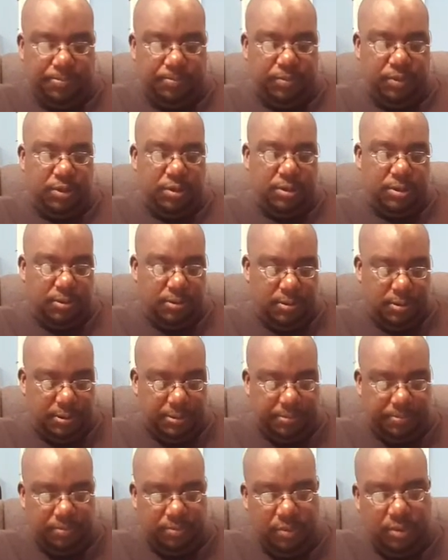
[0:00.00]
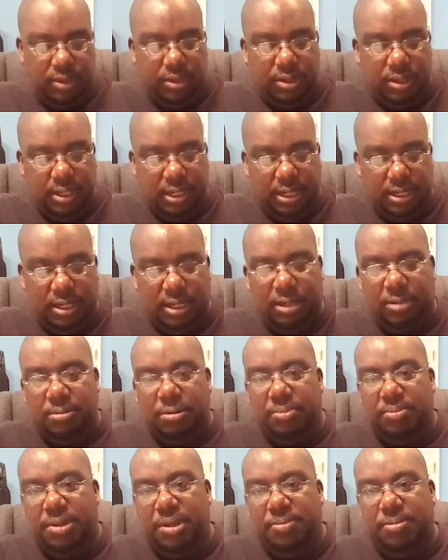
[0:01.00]
You know, in dealing
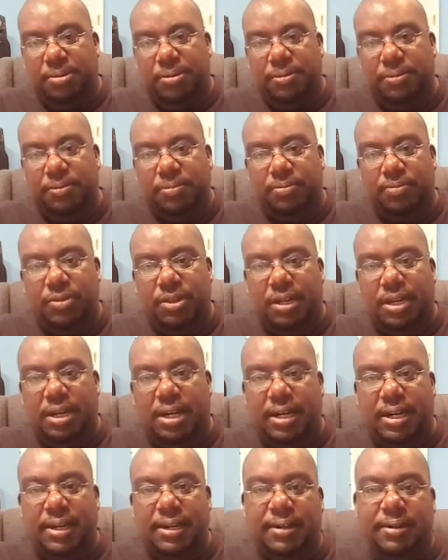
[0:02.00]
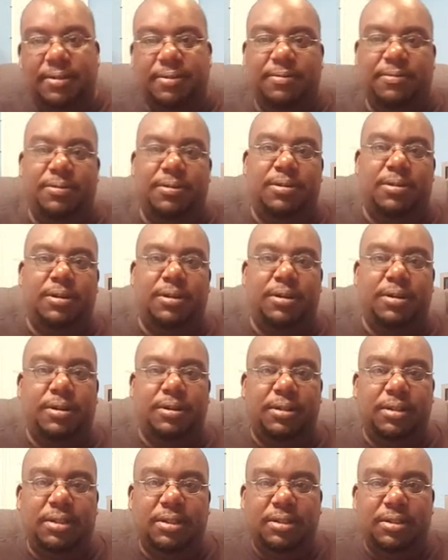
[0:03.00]
with people uh, for
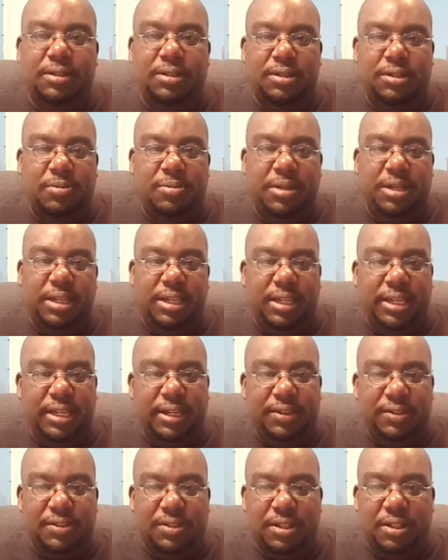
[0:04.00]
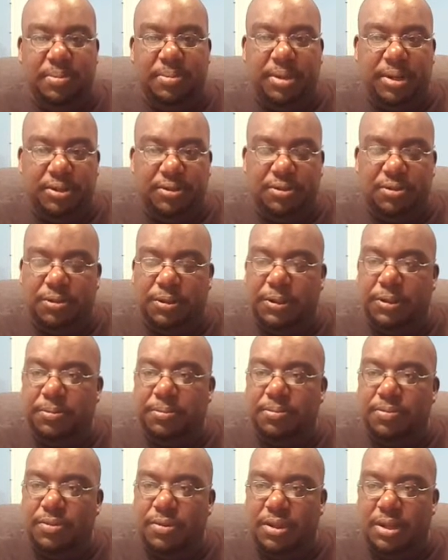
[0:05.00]
so many years in the ministry,
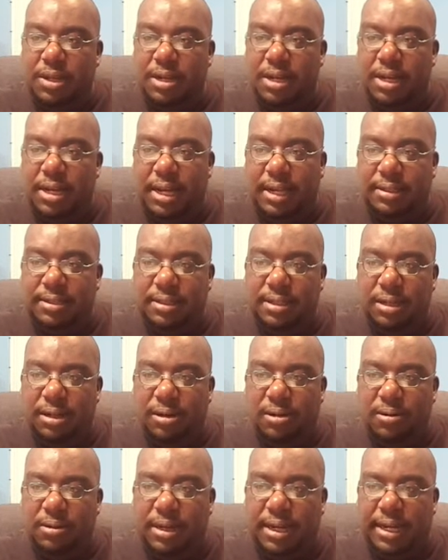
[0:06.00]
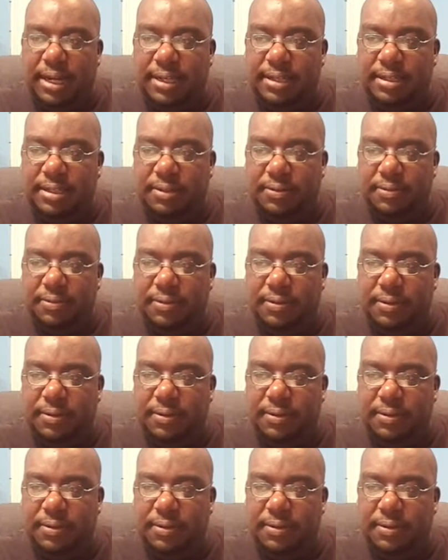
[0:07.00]
I see all kinds of